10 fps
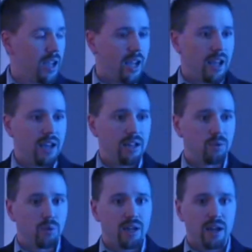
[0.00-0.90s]
And
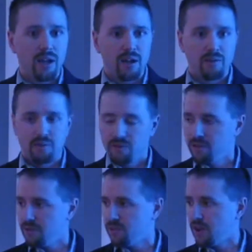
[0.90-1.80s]
we have
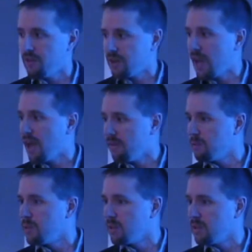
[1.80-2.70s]

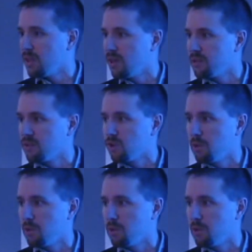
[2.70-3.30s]
5.5 million lines of